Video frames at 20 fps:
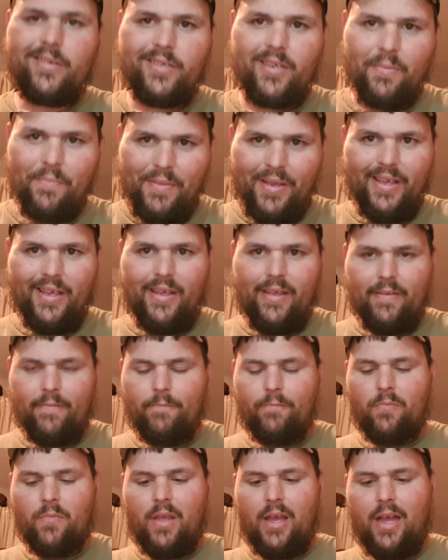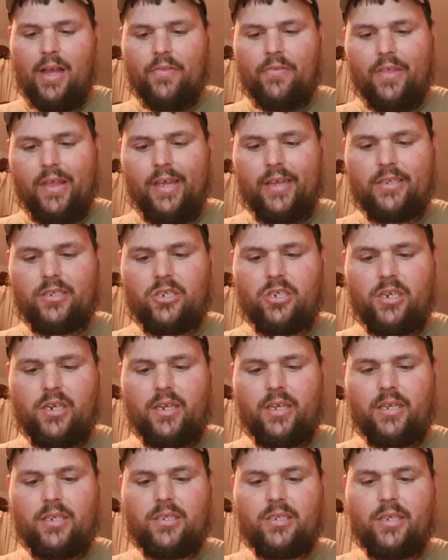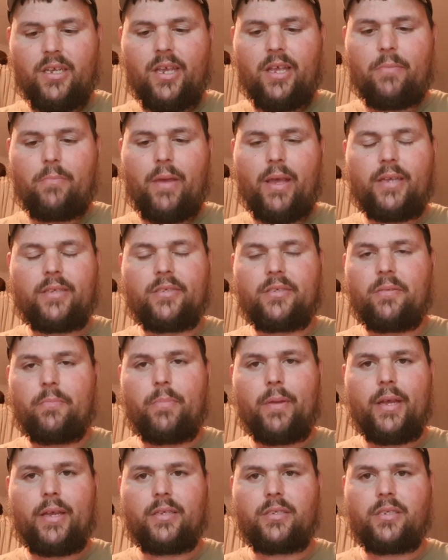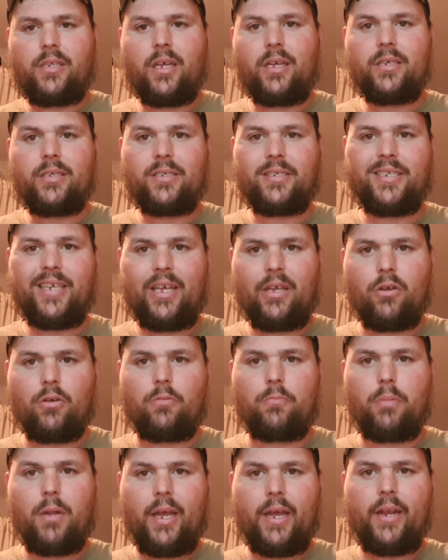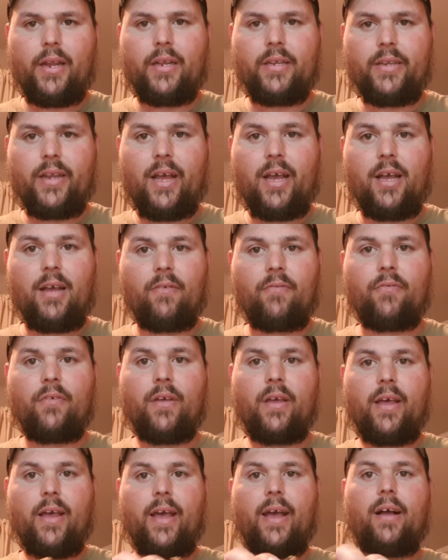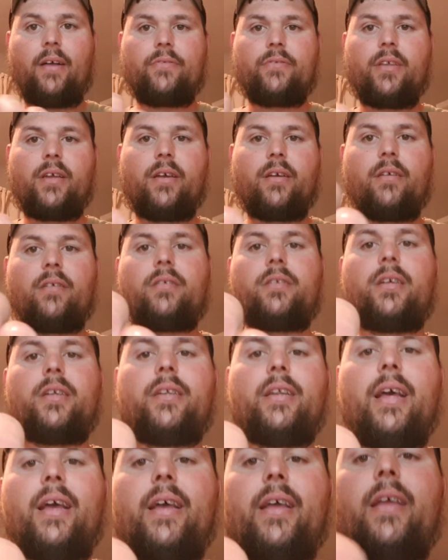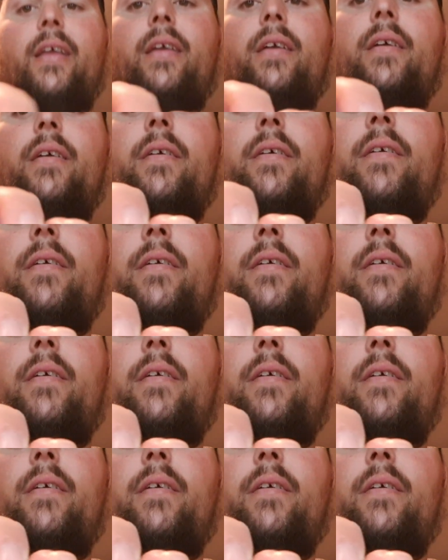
To me, I think GEC makes the best single bladed knife out there today.